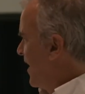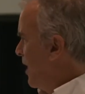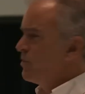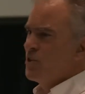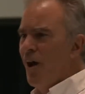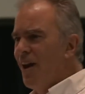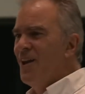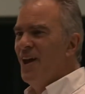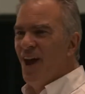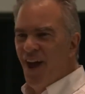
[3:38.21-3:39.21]
It was kind
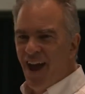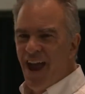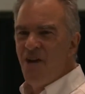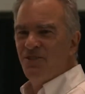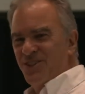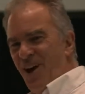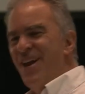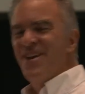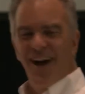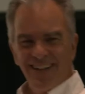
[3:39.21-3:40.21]
of, it was
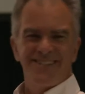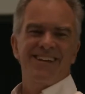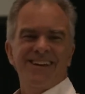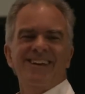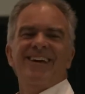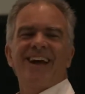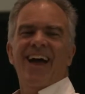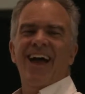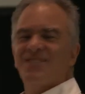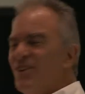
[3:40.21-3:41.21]
kind of nice here.
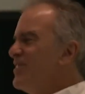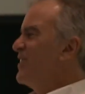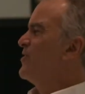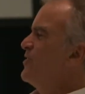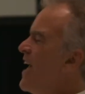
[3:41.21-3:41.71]
It's not so good